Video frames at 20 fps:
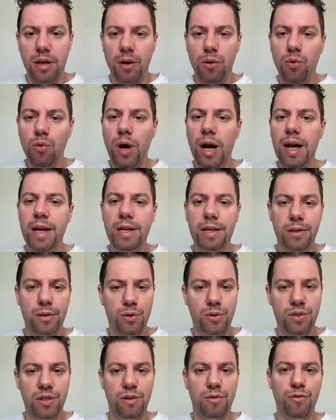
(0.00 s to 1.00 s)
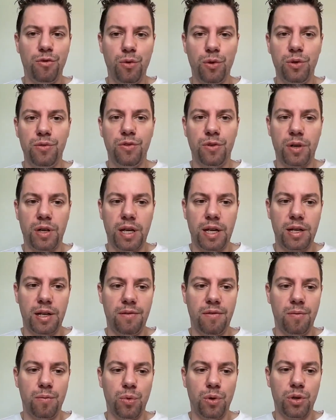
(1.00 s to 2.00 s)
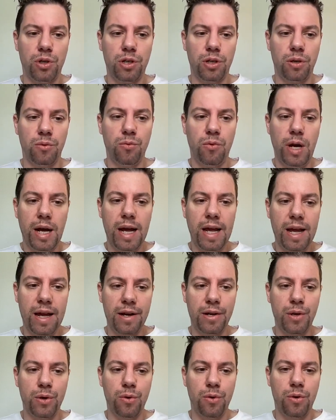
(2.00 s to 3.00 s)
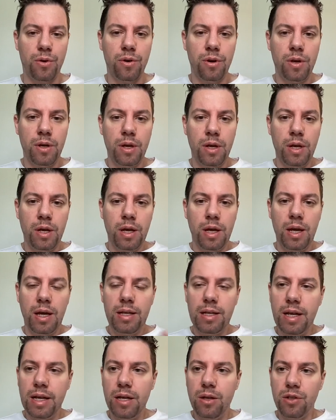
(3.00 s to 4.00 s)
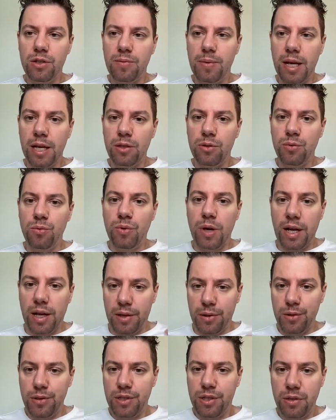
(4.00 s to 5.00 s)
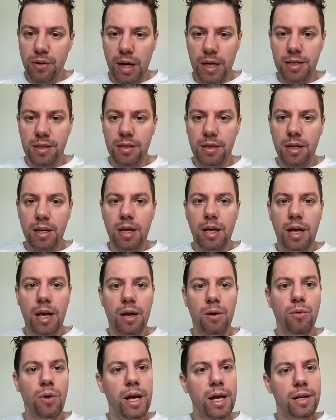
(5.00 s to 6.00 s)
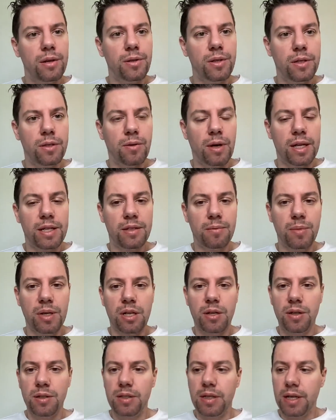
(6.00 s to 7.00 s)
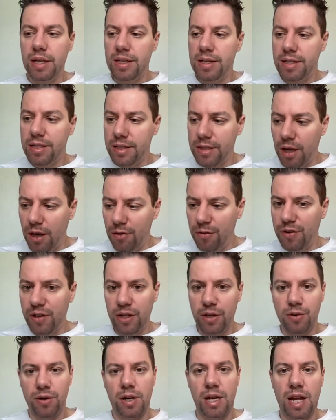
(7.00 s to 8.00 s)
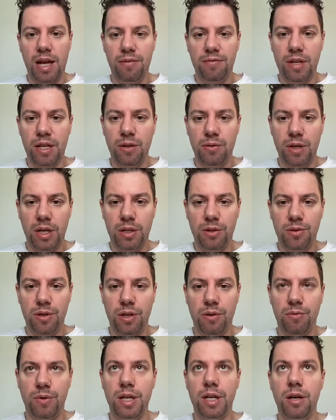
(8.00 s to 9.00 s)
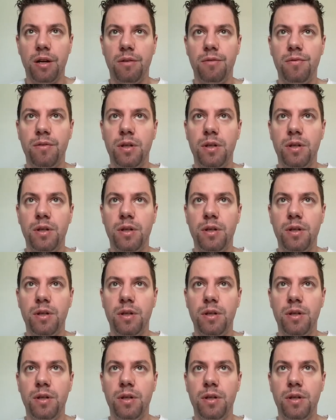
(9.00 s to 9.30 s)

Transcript: Why are you using food for negative emotion? Why are you, and then it goes back to why are you stressed? And why are you stressed? Because there is stuff in your life that you need to get rid of.